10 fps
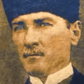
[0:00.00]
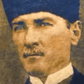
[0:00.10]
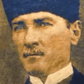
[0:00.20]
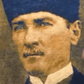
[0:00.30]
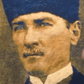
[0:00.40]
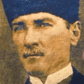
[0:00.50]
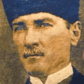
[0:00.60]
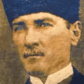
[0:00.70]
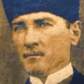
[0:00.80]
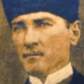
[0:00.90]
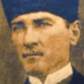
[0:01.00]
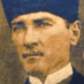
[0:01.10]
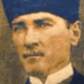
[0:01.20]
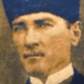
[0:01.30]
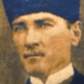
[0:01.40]

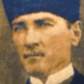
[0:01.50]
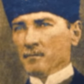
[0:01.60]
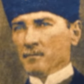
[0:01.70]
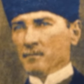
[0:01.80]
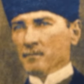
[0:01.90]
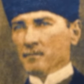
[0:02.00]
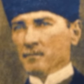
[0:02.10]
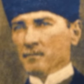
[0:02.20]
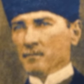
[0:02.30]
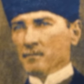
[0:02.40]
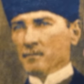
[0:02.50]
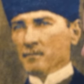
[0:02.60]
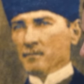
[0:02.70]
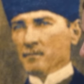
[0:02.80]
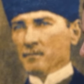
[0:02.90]

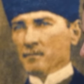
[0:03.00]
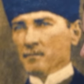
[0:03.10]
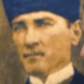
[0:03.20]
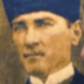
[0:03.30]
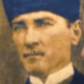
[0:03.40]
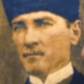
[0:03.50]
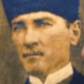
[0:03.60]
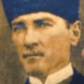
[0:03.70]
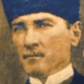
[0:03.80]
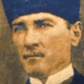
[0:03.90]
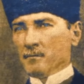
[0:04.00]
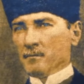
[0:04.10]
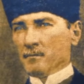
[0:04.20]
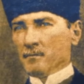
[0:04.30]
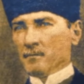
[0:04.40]

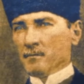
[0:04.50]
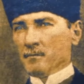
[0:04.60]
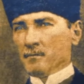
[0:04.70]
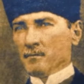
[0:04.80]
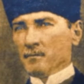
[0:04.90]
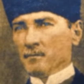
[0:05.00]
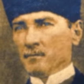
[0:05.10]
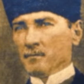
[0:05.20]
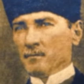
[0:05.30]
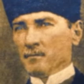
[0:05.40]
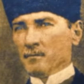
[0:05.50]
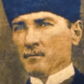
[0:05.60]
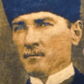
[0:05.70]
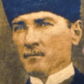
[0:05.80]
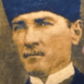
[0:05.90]

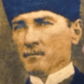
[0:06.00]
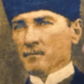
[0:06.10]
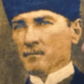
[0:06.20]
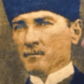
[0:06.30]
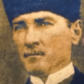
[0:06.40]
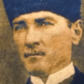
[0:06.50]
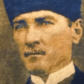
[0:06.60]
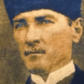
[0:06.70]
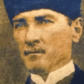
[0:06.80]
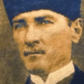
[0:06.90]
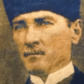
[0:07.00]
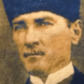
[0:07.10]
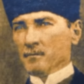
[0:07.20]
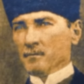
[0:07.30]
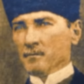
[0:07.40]

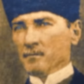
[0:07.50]
(silent)